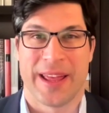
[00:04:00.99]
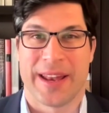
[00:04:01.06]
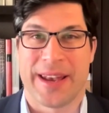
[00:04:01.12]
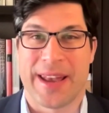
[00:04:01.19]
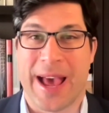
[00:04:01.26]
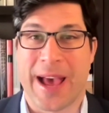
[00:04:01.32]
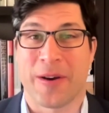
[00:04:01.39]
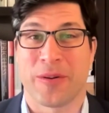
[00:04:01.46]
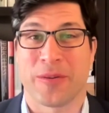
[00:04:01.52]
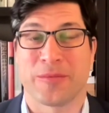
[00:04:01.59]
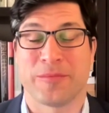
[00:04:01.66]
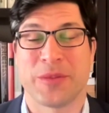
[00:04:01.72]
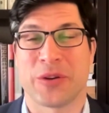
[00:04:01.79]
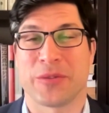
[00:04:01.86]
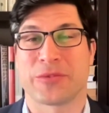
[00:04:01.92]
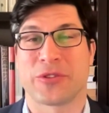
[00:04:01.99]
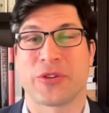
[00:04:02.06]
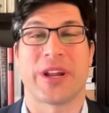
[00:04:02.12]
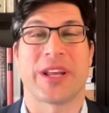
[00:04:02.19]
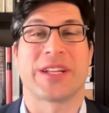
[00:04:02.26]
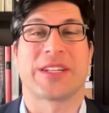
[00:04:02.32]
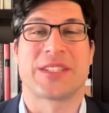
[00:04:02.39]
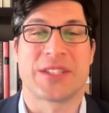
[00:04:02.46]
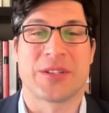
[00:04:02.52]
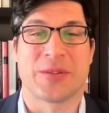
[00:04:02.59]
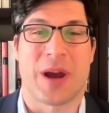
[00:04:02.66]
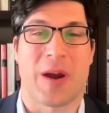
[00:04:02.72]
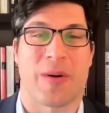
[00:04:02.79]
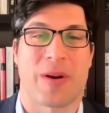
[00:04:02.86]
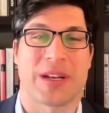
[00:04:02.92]
Now, turning to
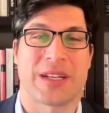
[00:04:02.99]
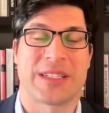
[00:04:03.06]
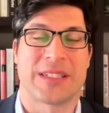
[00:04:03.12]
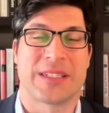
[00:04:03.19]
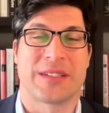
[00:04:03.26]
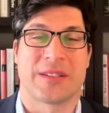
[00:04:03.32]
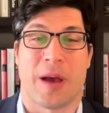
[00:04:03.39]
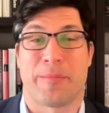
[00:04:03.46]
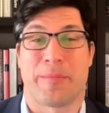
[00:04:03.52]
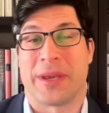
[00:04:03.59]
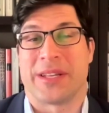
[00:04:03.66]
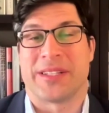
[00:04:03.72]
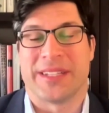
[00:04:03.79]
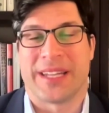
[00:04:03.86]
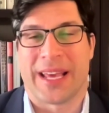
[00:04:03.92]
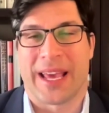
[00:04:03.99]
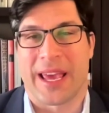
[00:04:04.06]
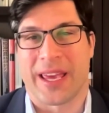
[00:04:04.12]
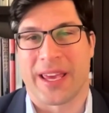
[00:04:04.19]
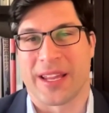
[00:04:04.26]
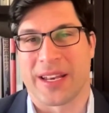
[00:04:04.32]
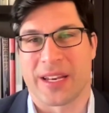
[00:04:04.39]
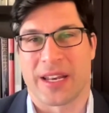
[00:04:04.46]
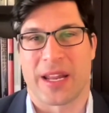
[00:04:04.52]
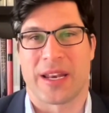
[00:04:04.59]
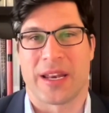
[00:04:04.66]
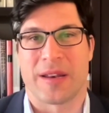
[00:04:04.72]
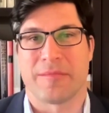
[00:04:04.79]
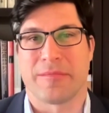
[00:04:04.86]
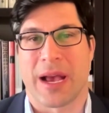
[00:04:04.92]
our topic today, and
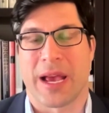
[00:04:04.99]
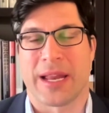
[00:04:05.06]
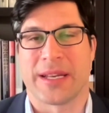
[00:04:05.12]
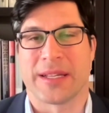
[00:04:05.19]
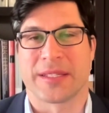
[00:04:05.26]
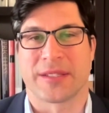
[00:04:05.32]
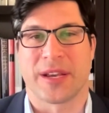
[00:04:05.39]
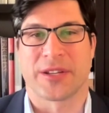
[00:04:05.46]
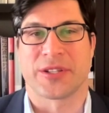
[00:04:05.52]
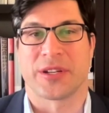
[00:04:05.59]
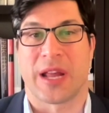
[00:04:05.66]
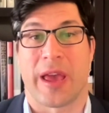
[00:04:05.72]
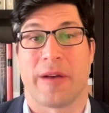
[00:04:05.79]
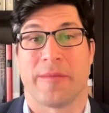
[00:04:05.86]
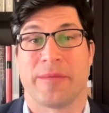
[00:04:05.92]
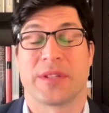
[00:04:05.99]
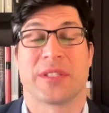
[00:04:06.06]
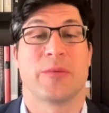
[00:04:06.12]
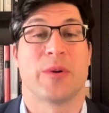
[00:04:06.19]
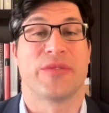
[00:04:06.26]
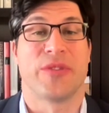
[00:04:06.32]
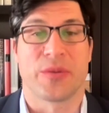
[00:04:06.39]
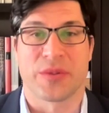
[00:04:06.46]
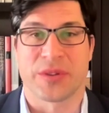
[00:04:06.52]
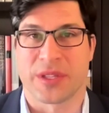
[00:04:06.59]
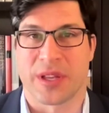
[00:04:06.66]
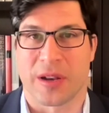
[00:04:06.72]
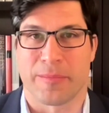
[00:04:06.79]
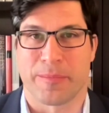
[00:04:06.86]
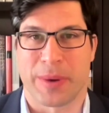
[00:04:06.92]
in my discussion, I obviously will focus
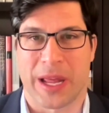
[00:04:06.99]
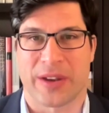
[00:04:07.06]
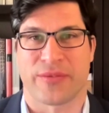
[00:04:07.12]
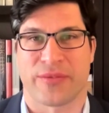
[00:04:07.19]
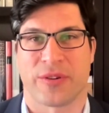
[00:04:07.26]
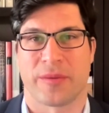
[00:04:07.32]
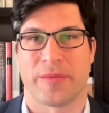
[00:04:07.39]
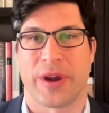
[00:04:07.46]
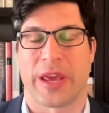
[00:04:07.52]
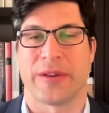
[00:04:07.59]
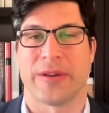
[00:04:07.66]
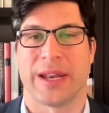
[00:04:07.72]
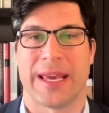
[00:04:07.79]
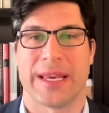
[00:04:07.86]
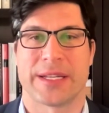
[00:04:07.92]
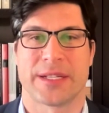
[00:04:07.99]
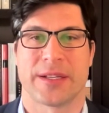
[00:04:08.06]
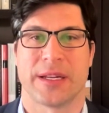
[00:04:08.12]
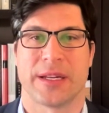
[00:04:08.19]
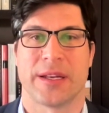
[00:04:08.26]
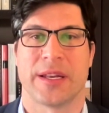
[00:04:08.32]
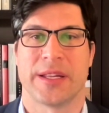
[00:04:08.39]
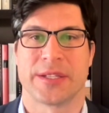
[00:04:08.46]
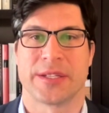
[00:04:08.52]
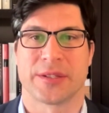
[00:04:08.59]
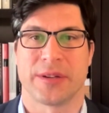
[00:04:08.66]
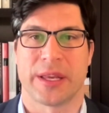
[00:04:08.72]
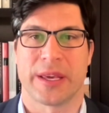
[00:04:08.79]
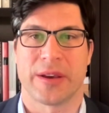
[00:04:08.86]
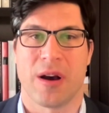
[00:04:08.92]
on platform regulation in the
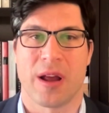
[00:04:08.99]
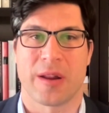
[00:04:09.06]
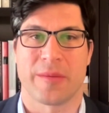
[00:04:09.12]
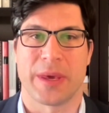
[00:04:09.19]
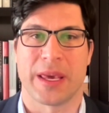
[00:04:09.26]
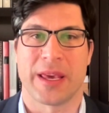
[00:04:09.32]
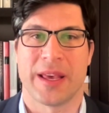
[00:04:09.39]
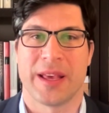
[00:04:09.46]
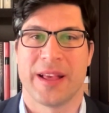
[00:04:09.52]
digital economy.